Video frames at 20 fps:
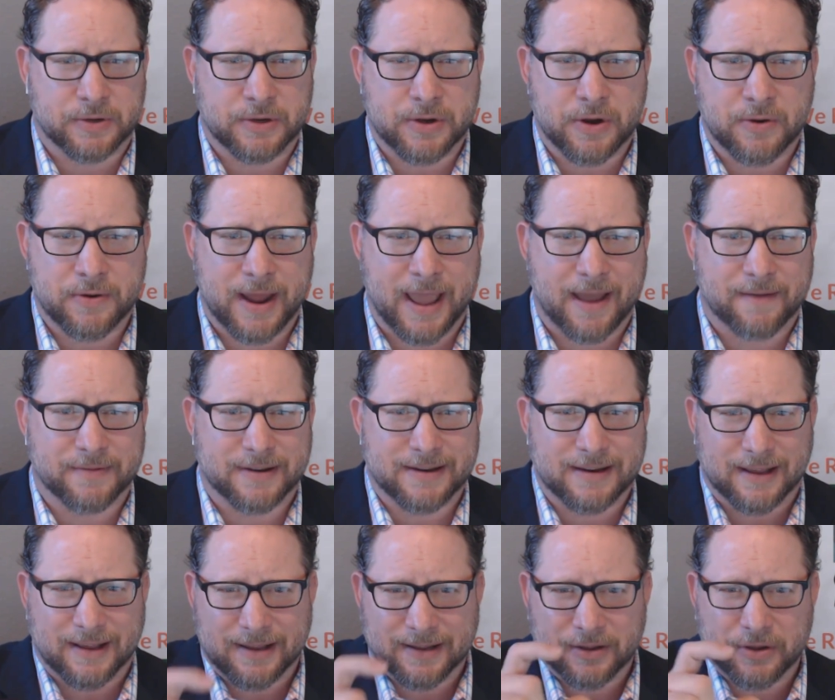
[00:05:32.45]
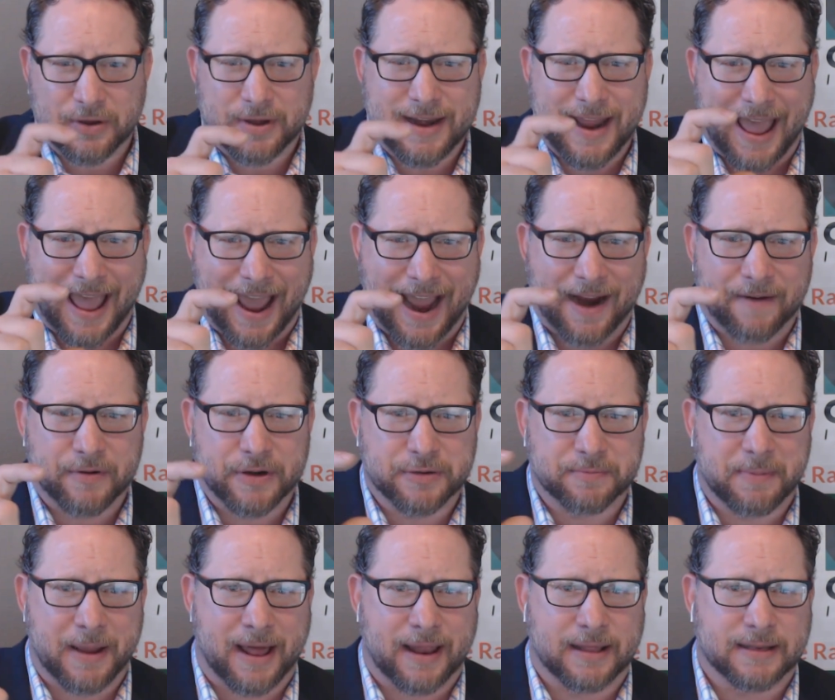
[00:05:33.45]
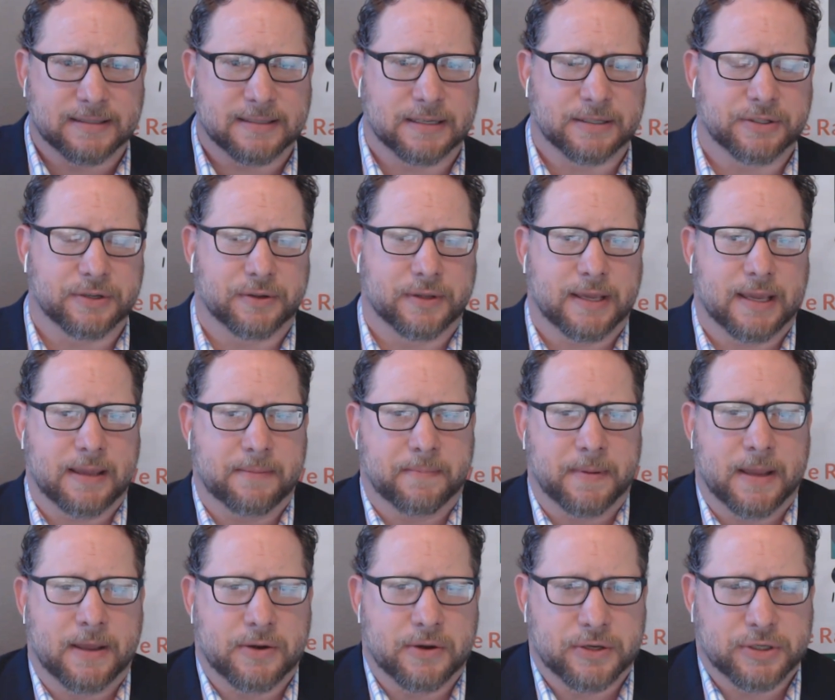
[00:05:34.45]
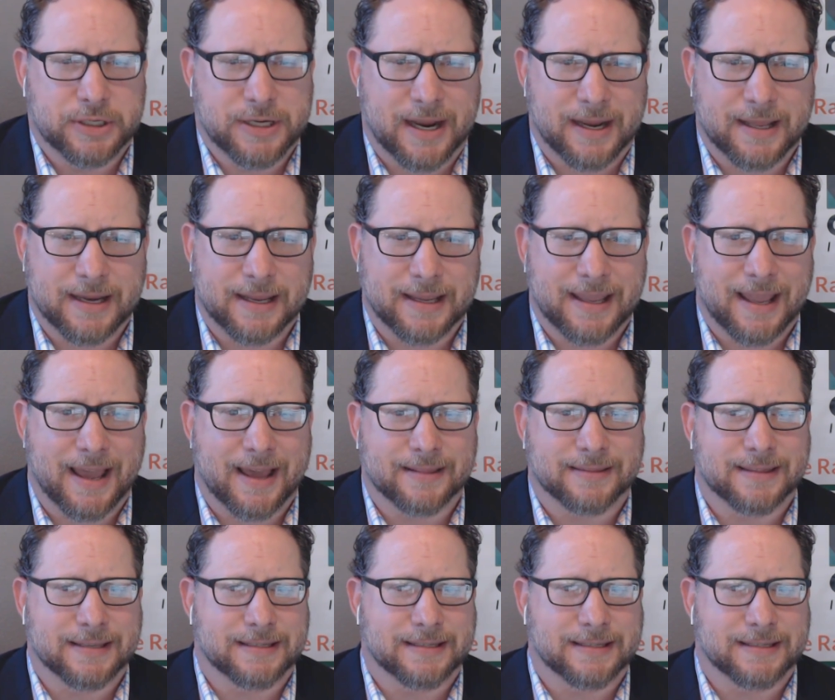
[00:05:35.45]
or you don't have a good average balance that you keep in your checking account,